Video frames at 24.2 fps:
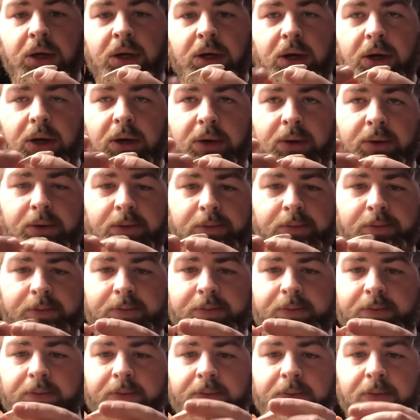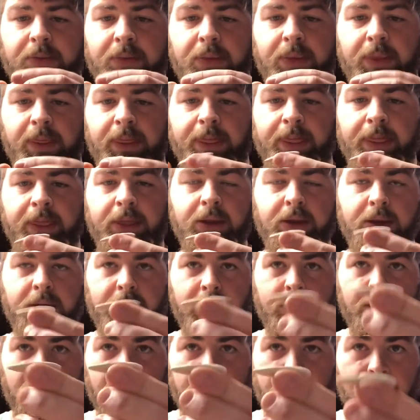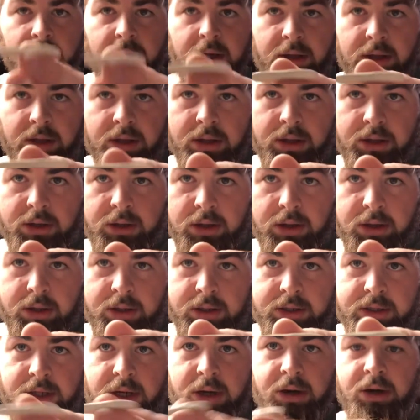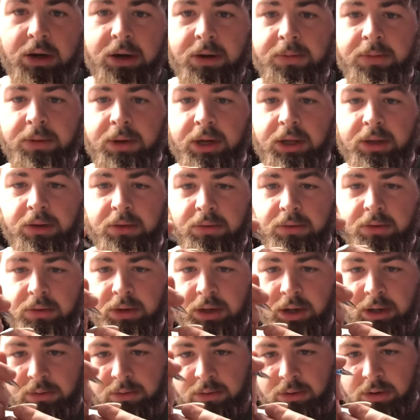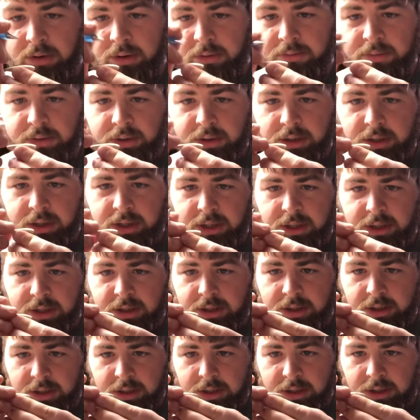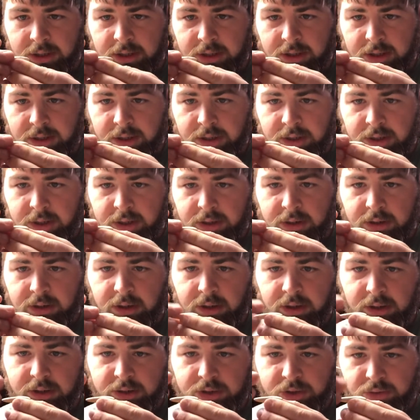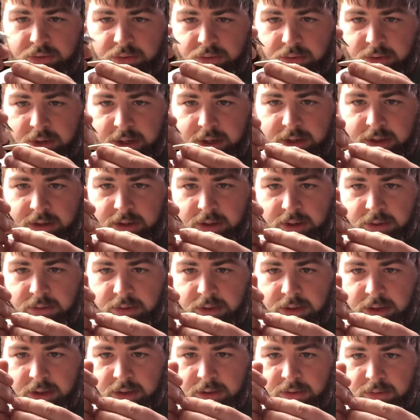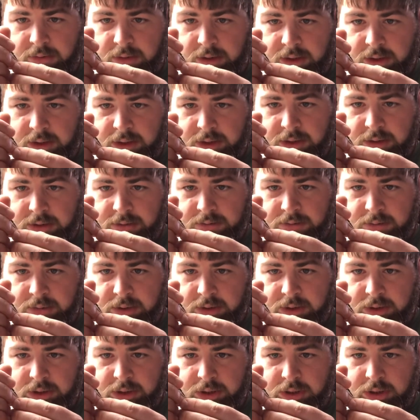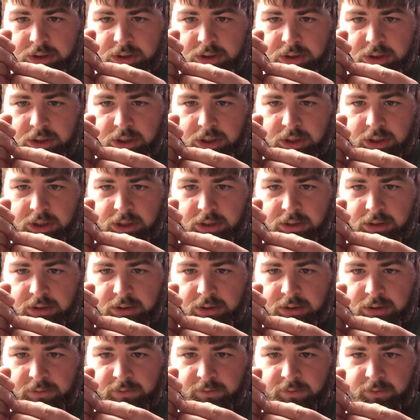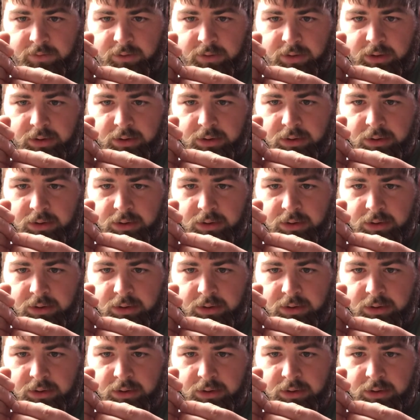And then on the top, I want to put it not directly where the other one is, but just in front,